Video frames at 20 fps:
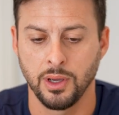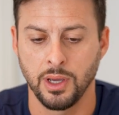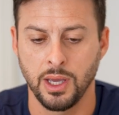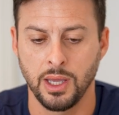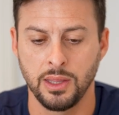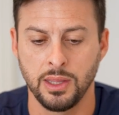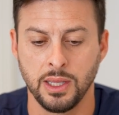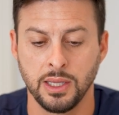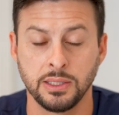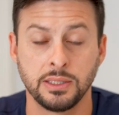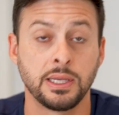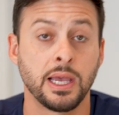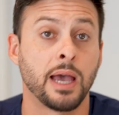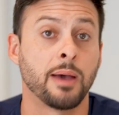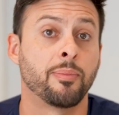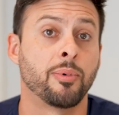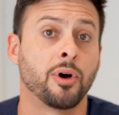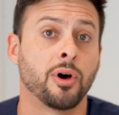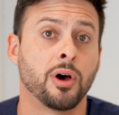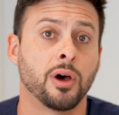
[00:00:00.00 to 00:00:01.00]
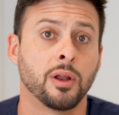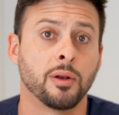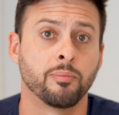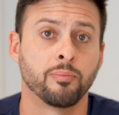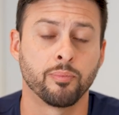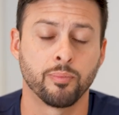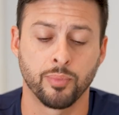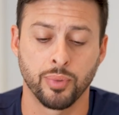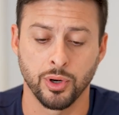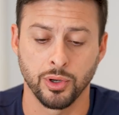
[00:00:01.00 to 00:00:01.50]
and then tap
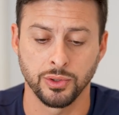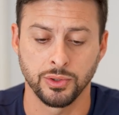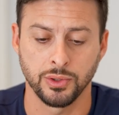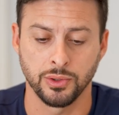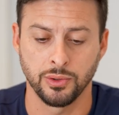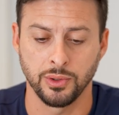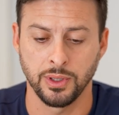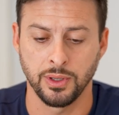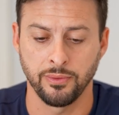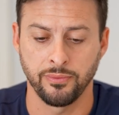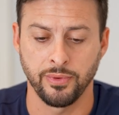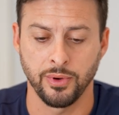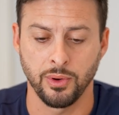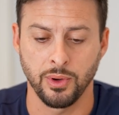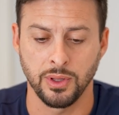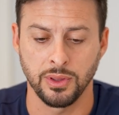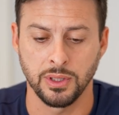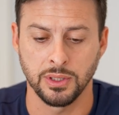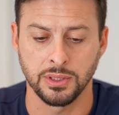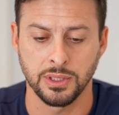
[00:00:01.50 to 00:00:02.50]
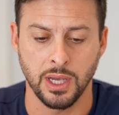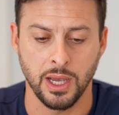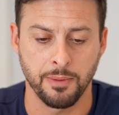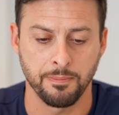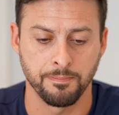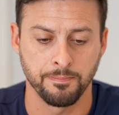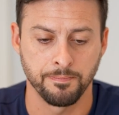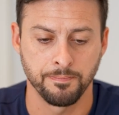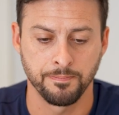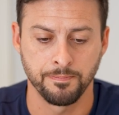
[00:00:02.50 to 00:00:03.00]
on personal info at the
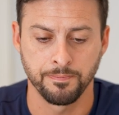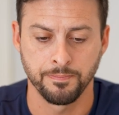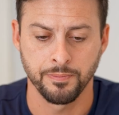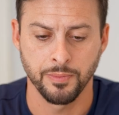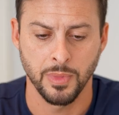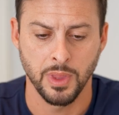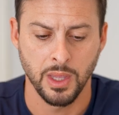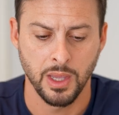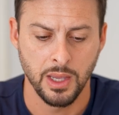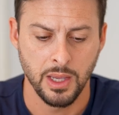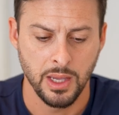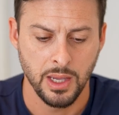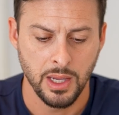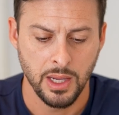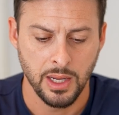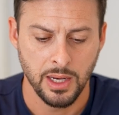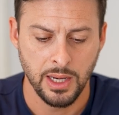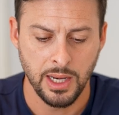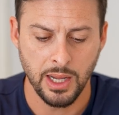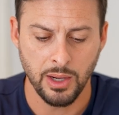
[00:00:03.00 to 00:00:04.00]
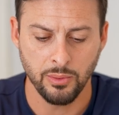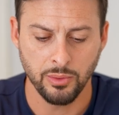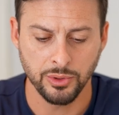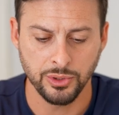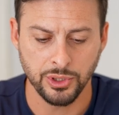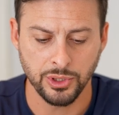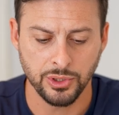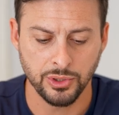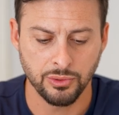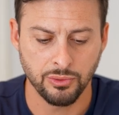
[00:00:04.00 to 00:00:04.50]
top. Now we'll
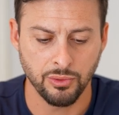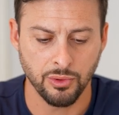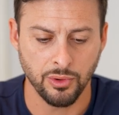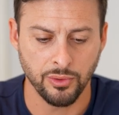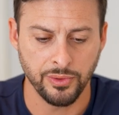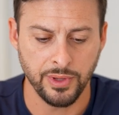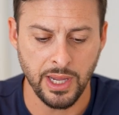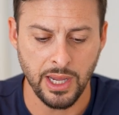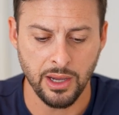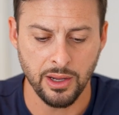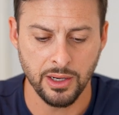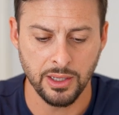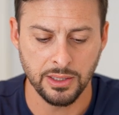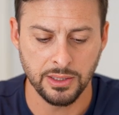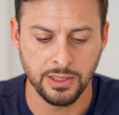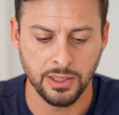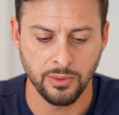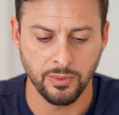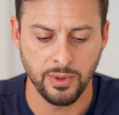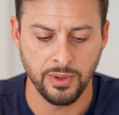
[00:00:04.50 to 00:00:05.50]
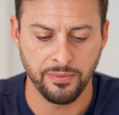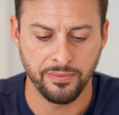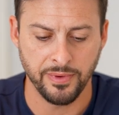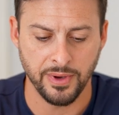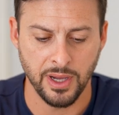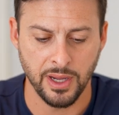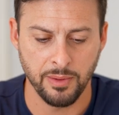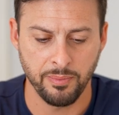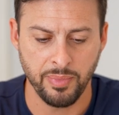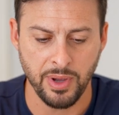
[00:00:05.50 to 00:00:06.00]
just scroll down until we
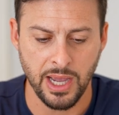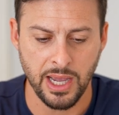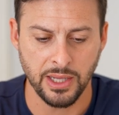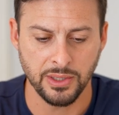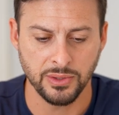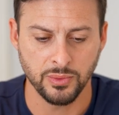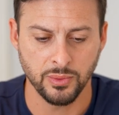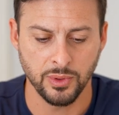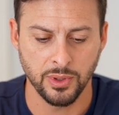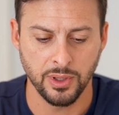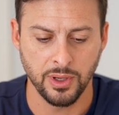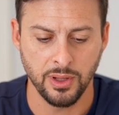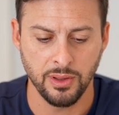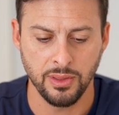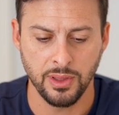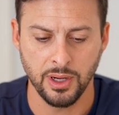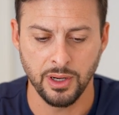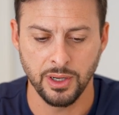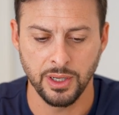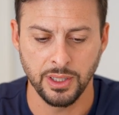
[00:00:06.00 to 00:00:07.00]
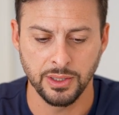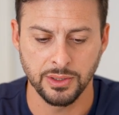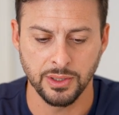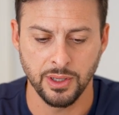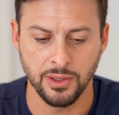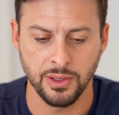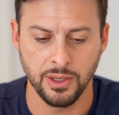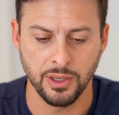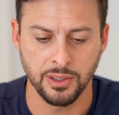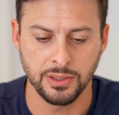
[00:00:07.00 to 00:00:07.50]
find password. There it is
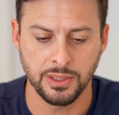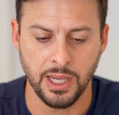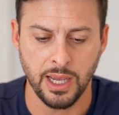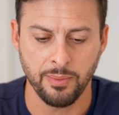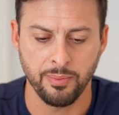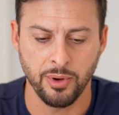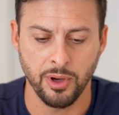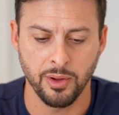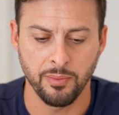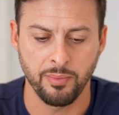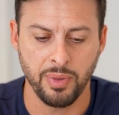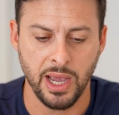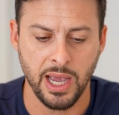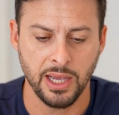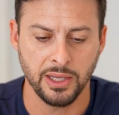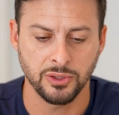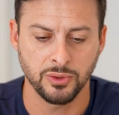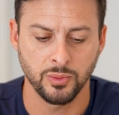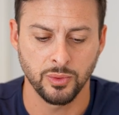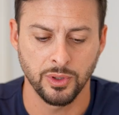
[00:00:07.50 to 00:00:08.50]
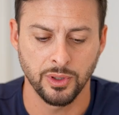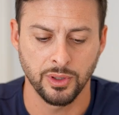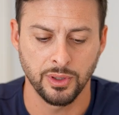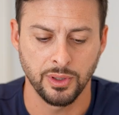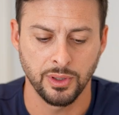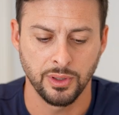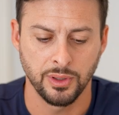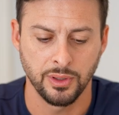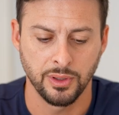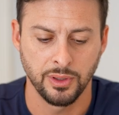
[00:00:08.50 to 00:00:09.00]
on there. Tap on password.